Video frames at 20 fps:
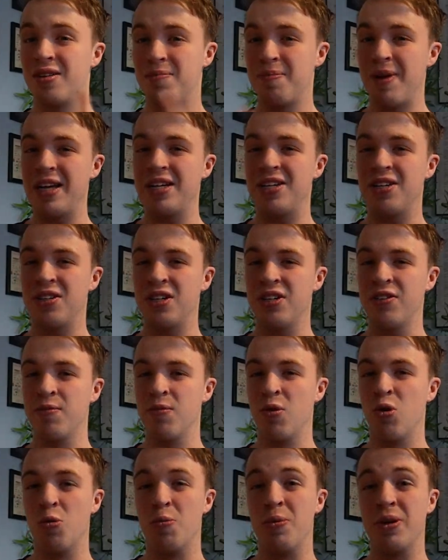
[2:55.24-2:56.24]
make sure to do
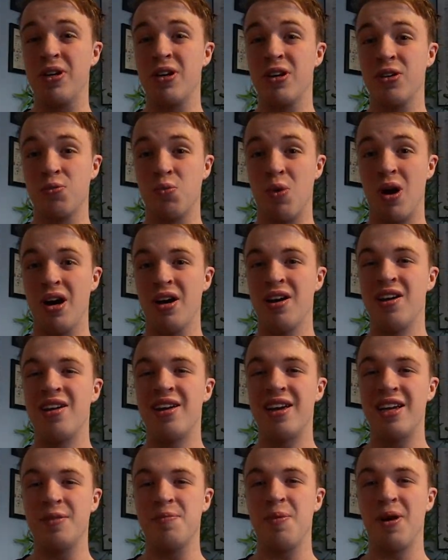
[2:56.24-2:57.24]
them all because one
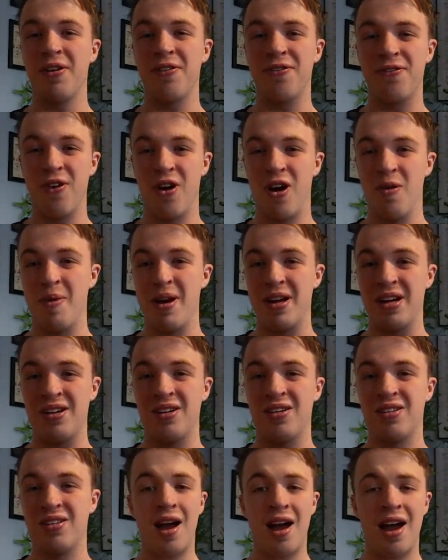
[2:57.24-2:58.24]
is by far better.
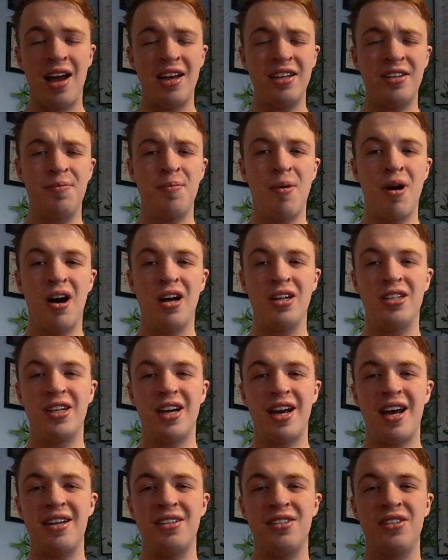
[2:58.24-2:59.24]
As much
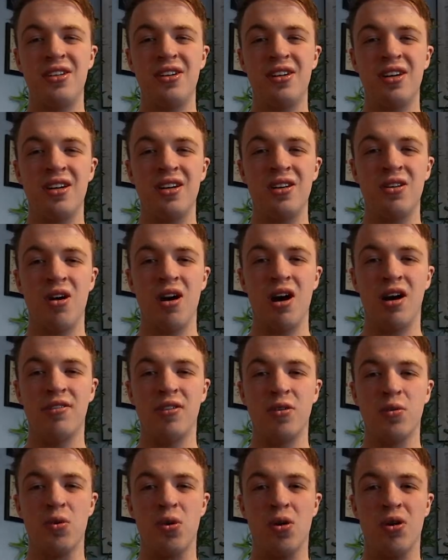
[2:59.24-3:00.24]
as you cannot have
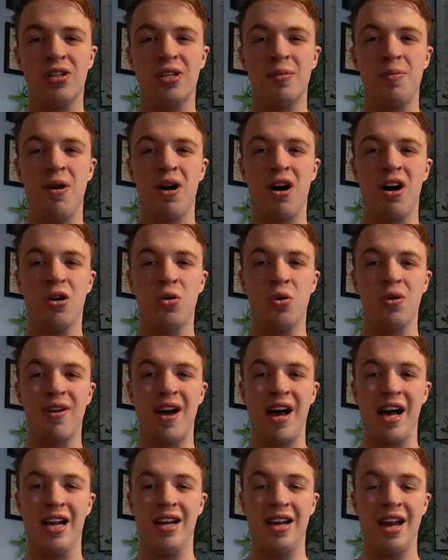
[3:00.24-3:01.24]
a water park
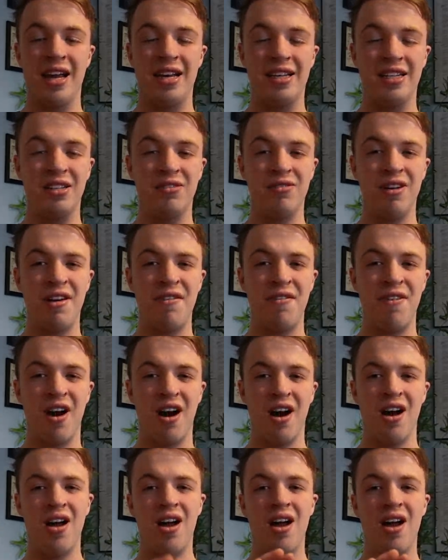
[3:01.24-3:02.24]
without a lazy river,